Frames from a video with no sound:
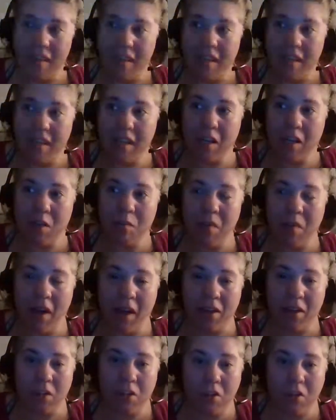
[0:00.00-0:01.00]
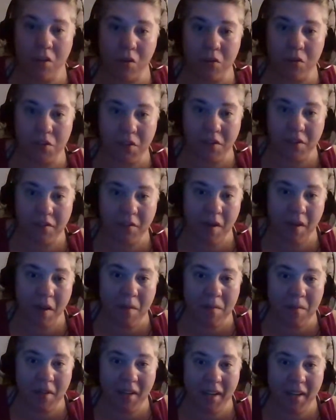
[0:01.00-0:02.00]
getting back closer to
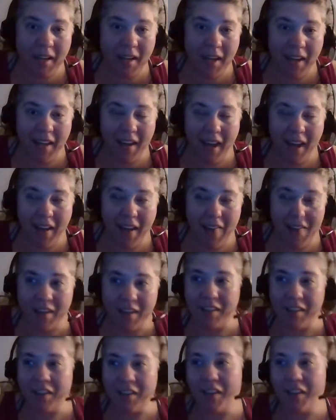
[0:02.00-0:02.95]
family and having